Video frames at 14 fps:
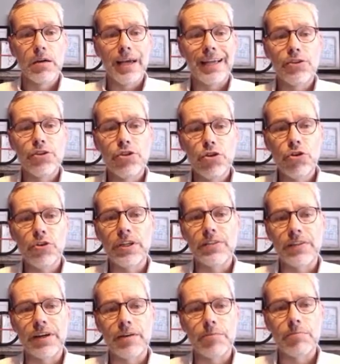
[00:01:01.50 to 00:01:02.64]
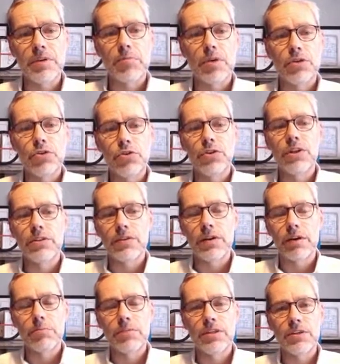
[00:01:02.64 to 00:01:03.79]
And during therapy,
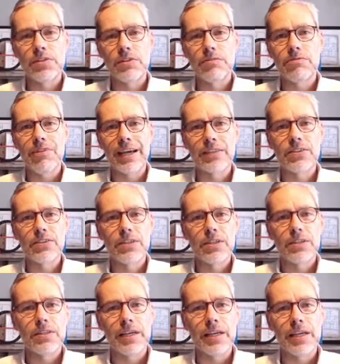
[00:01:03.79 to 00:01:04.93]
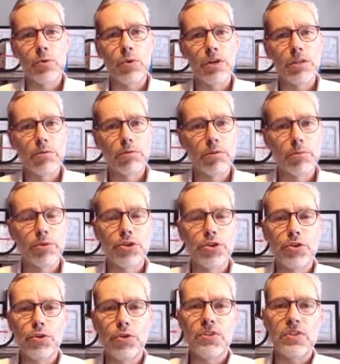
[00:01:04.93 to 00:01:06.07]
there's in fact a window of
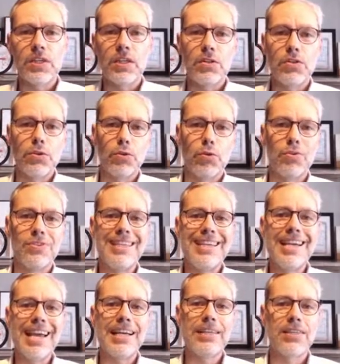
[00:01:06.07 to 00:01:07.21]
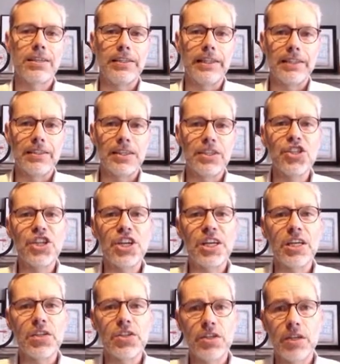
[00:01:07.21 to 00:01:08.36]
opportunity to de-escalate and
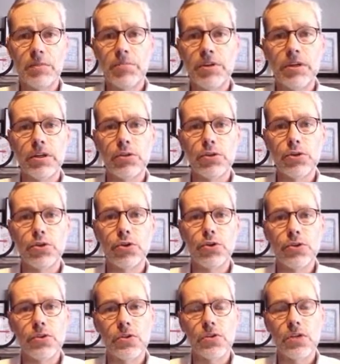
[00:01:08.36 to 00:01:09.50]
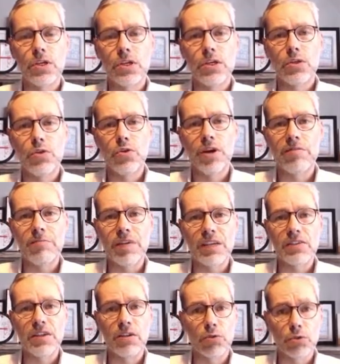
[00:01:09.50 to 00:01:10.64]
change the empirical choices you have made
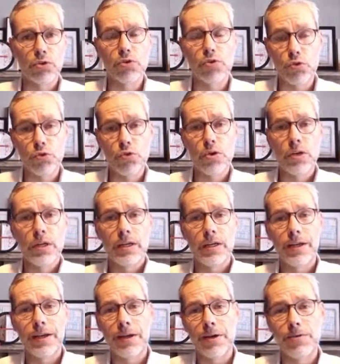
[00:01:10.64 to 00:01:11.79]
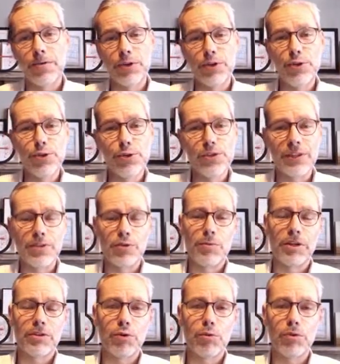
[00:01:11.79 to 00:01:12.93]
in order to reduce
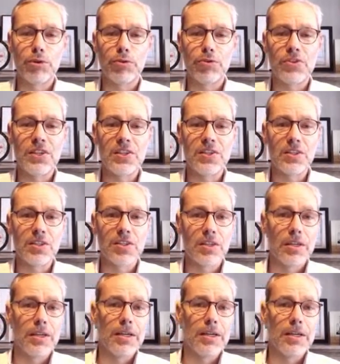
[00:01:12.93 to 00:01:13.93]
antimicrobial resistance.